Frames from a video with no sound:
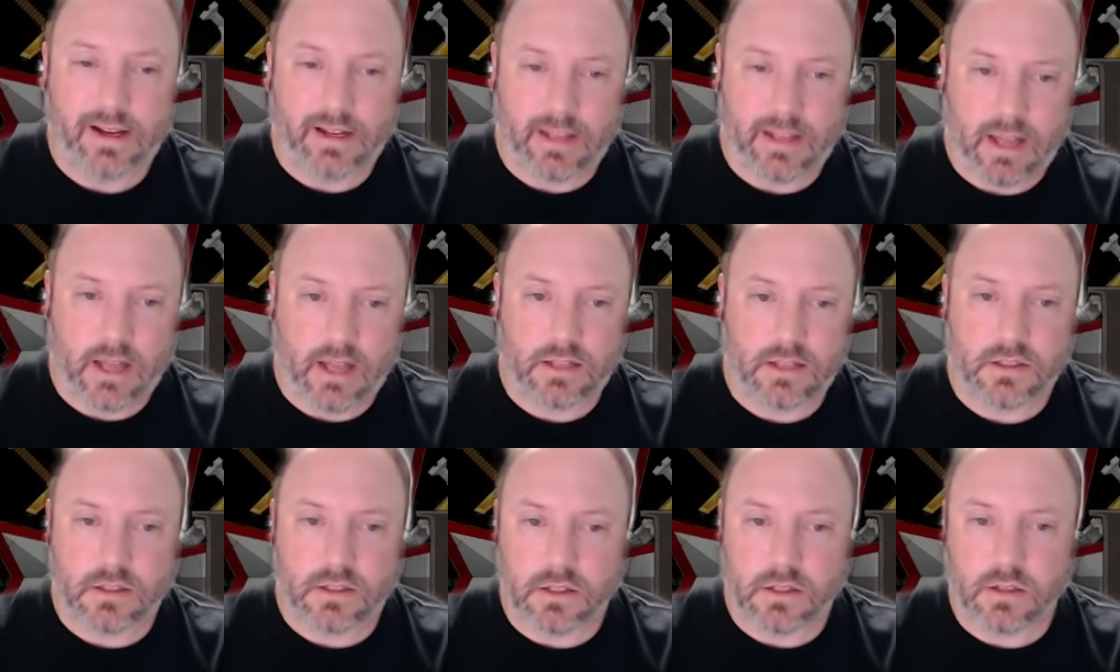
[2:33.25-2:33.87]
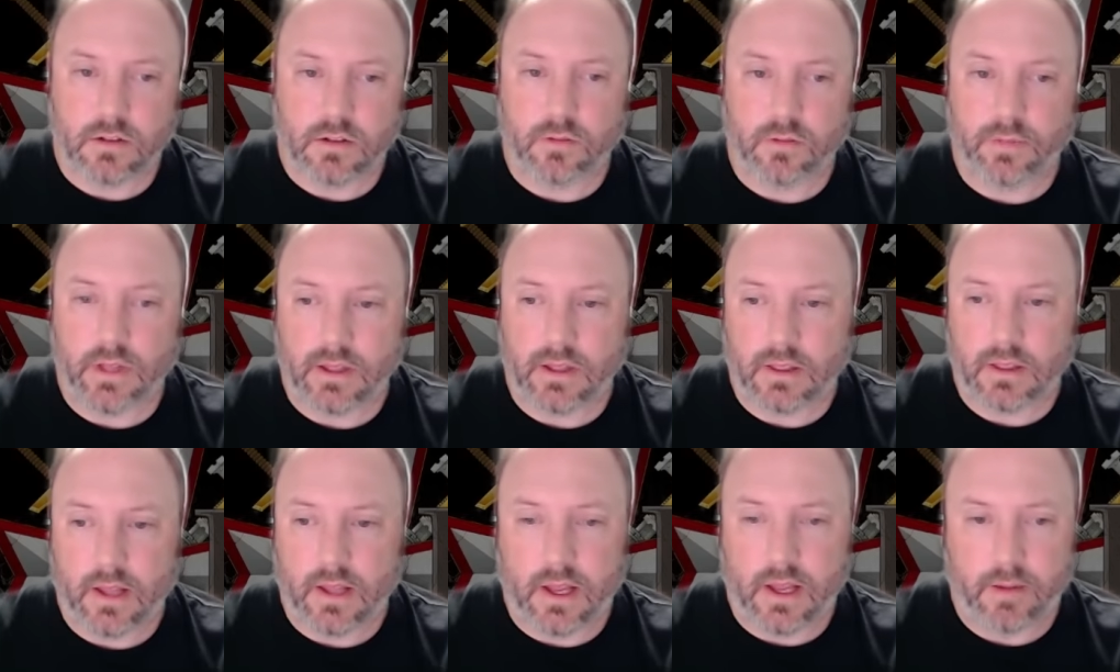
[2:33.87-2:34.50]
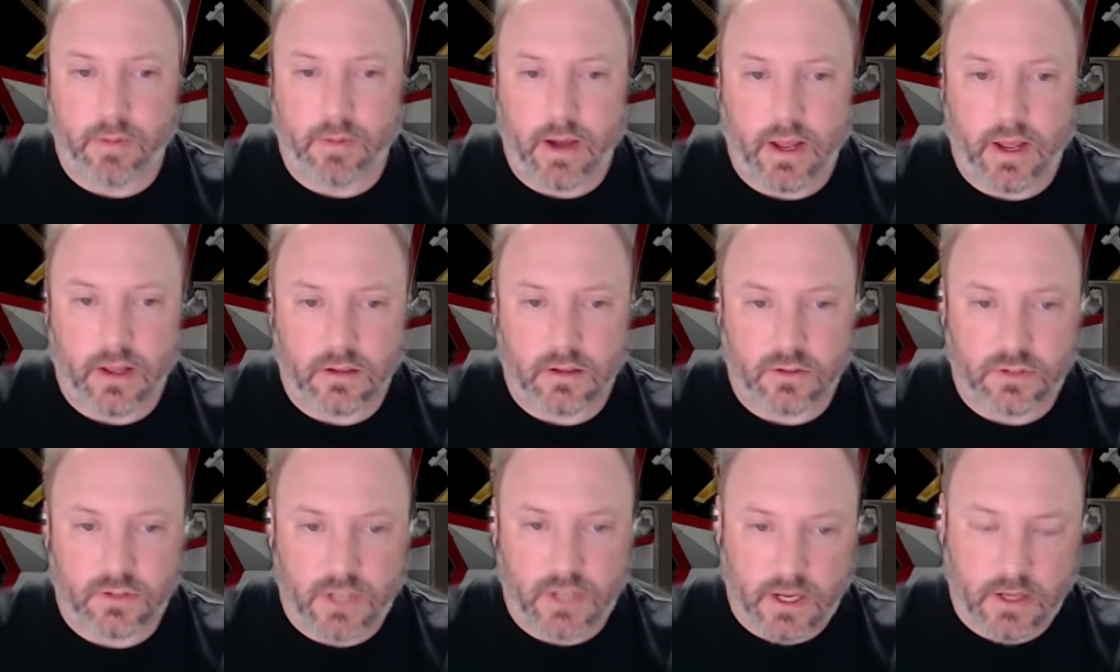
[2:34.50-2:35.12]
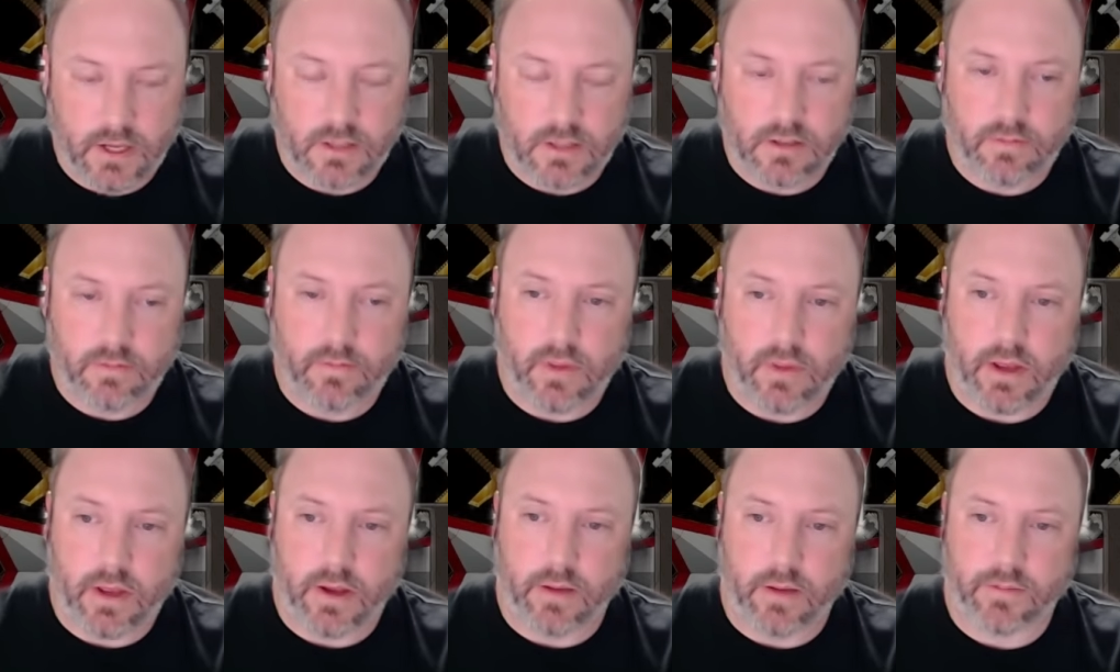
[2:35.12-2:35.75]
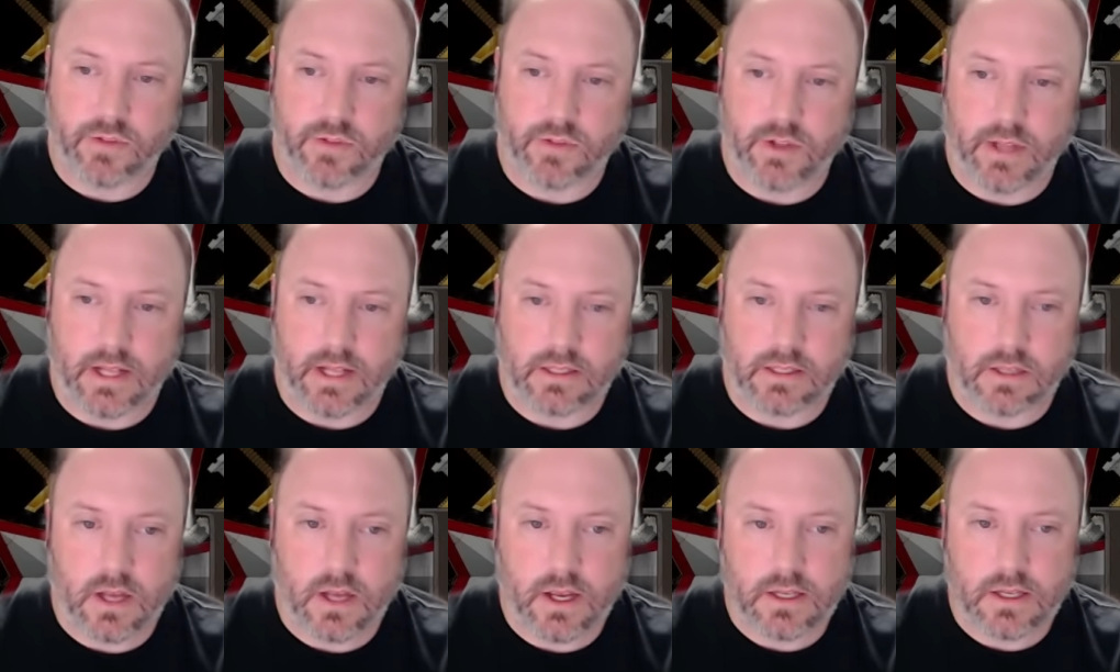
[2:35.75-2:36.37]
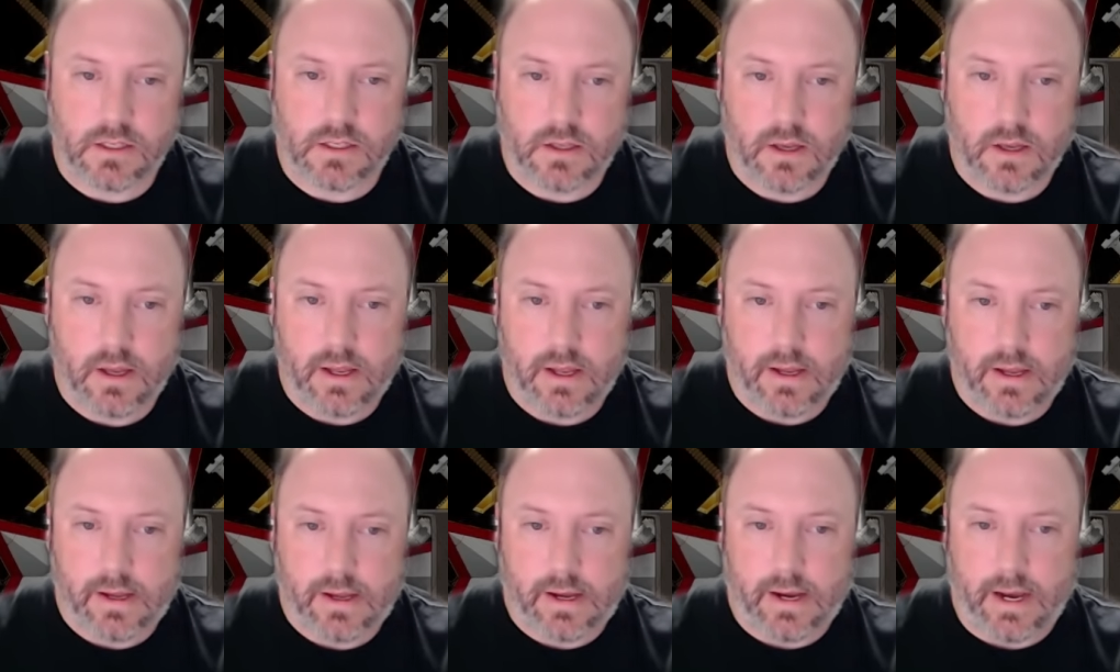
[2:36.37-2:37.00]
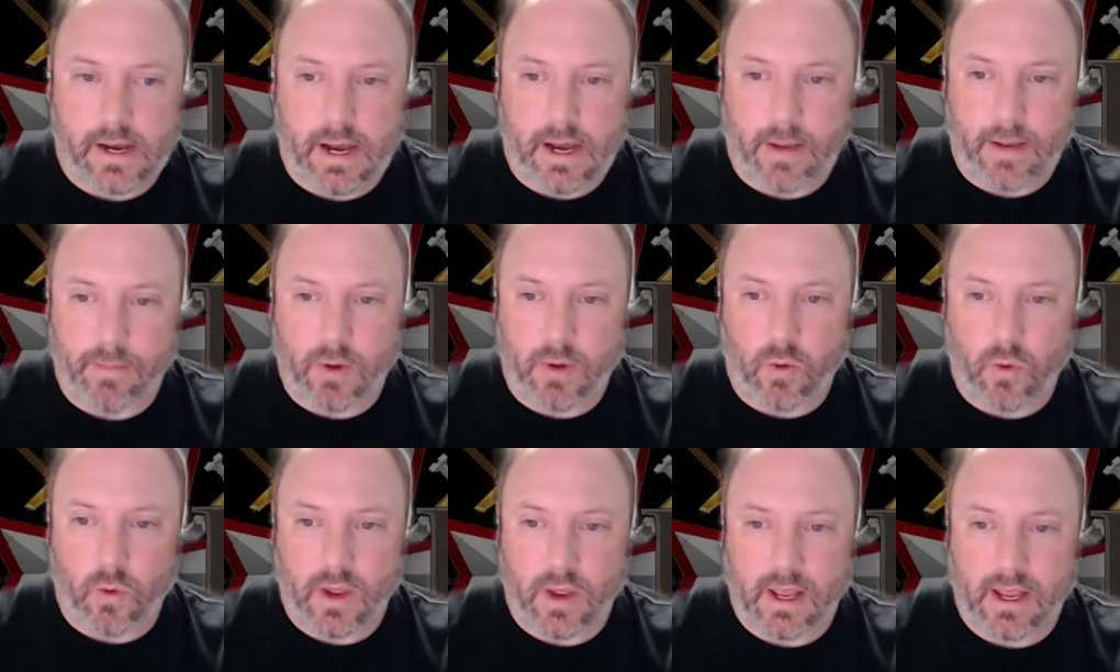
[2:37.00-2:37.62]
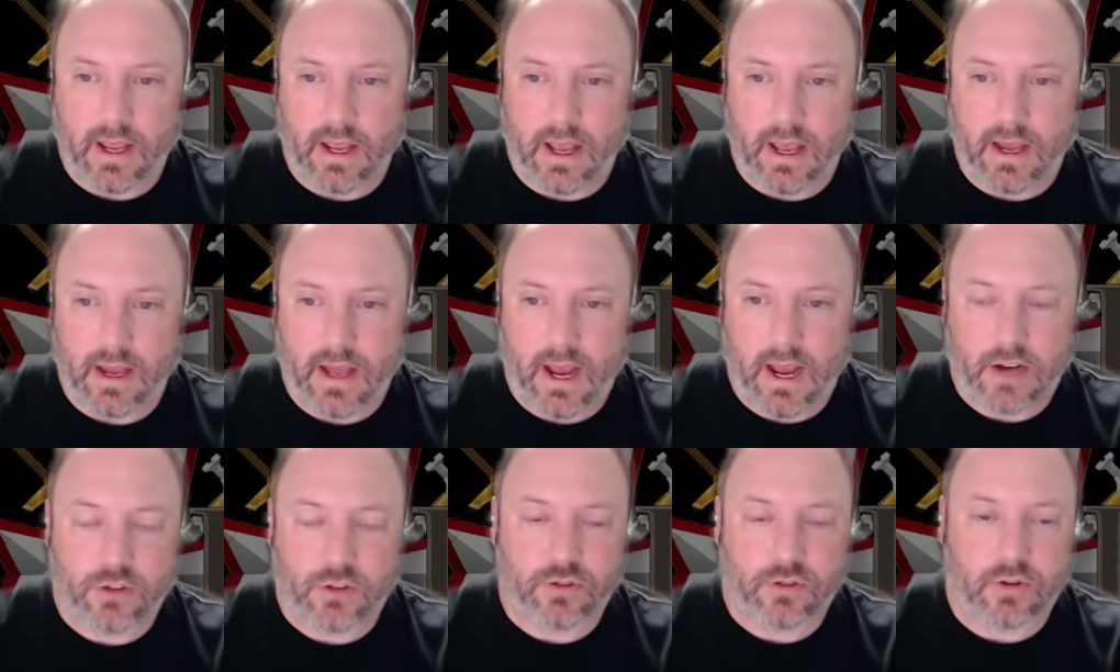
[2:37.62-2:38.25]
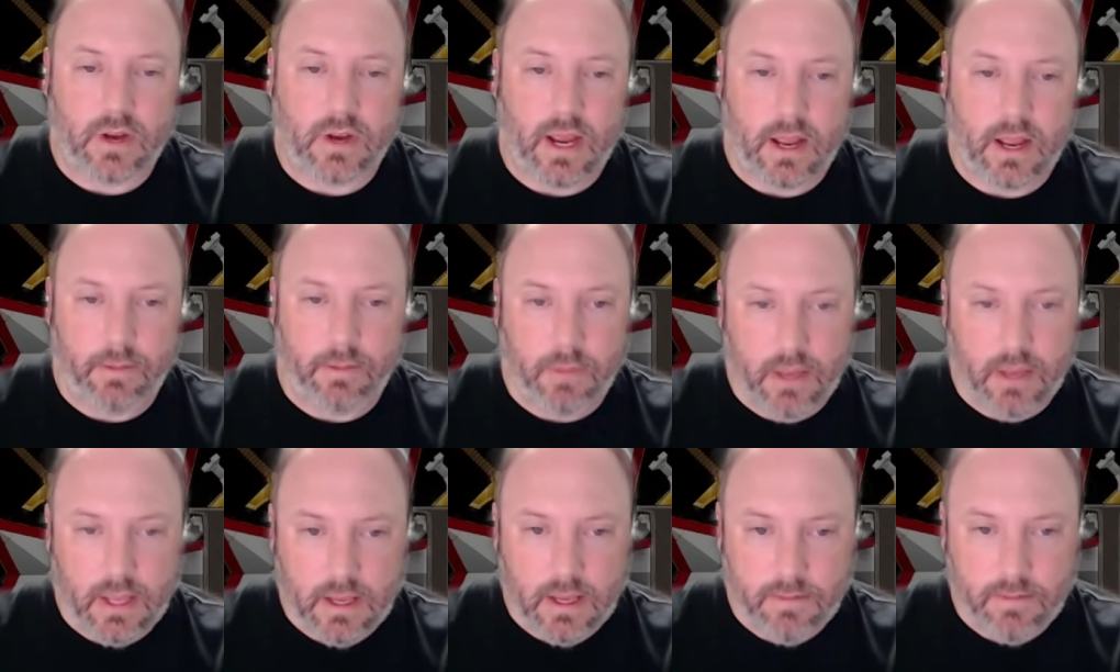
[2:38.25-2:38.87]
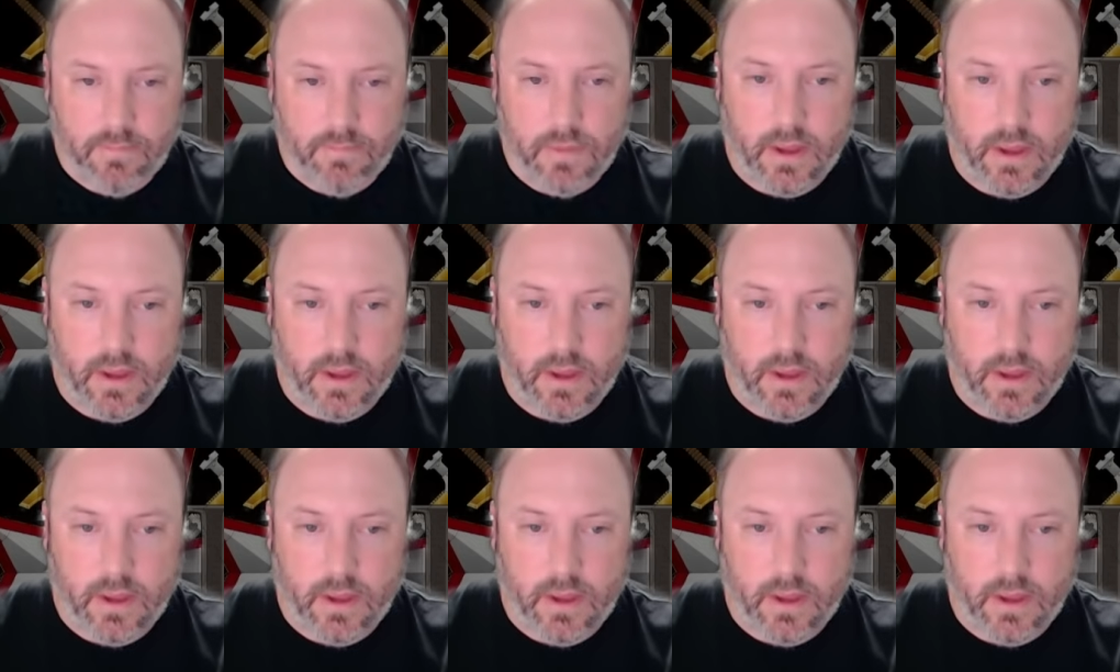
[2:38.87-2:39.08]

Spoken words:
can still be led by a Lieutenant, so that's nice. We can get extra AP.